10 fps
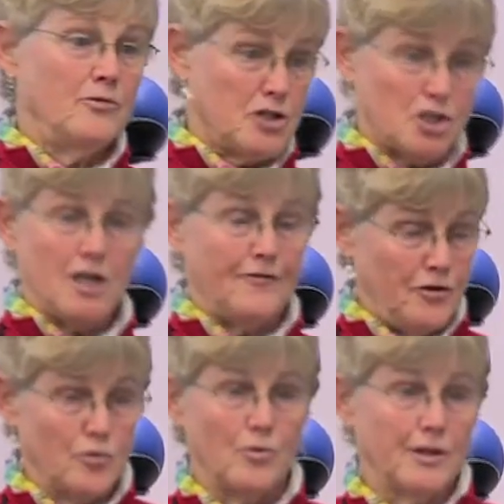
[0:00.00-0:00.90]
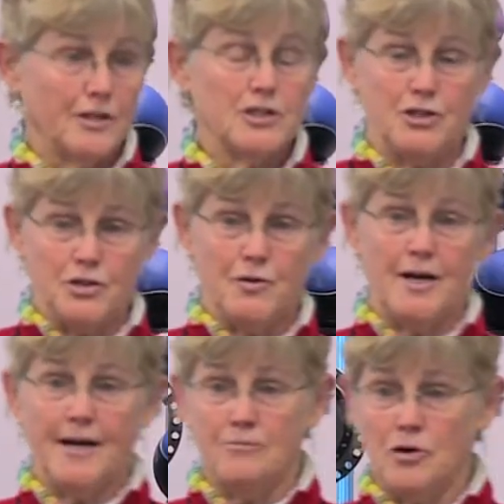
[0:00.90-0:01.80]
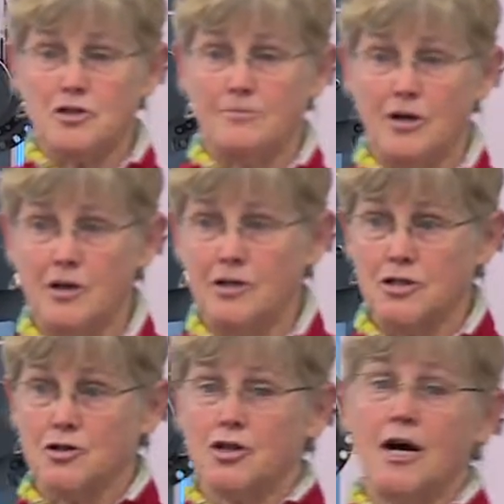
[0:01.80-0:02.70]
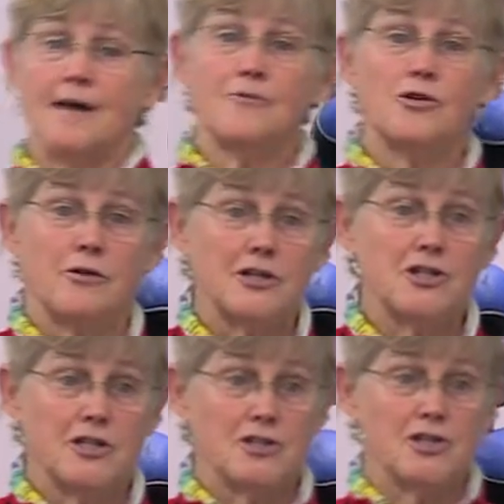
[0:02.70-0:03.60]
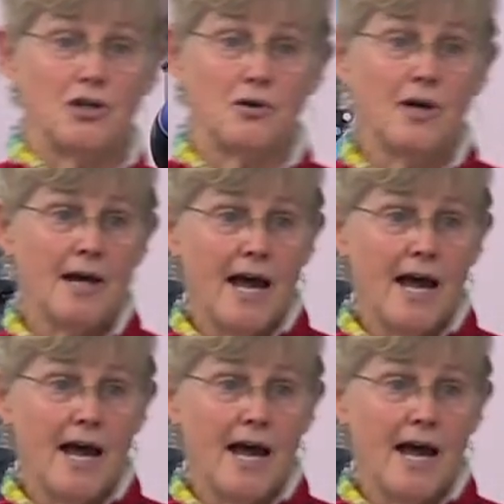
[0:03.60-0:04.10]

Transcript: which if you're willing to do that, most Americans are time crunched, and so